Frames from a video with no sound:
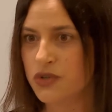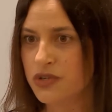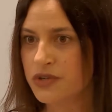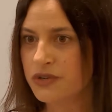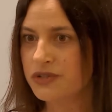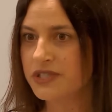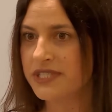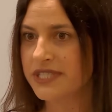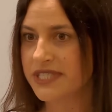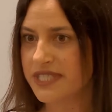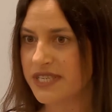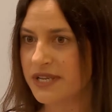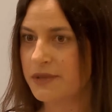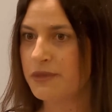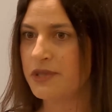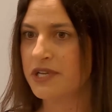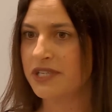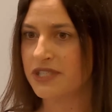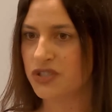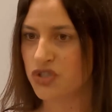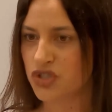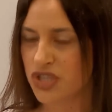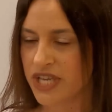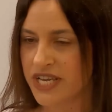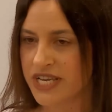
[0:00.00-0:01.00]
Do you see
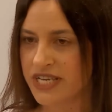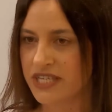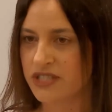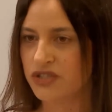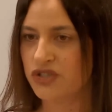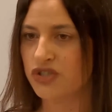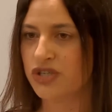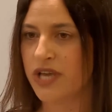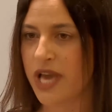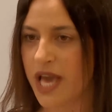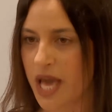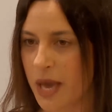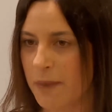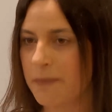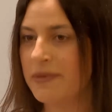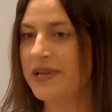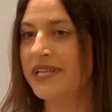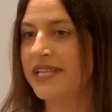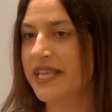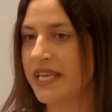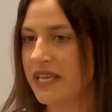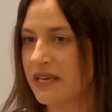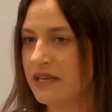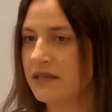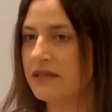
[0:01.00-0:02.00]
the change
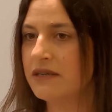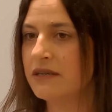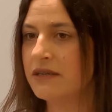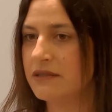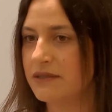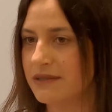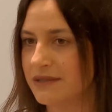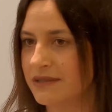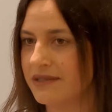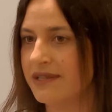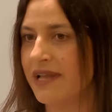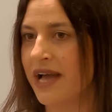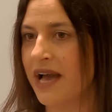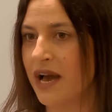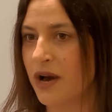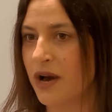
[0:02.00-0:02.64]
happening now?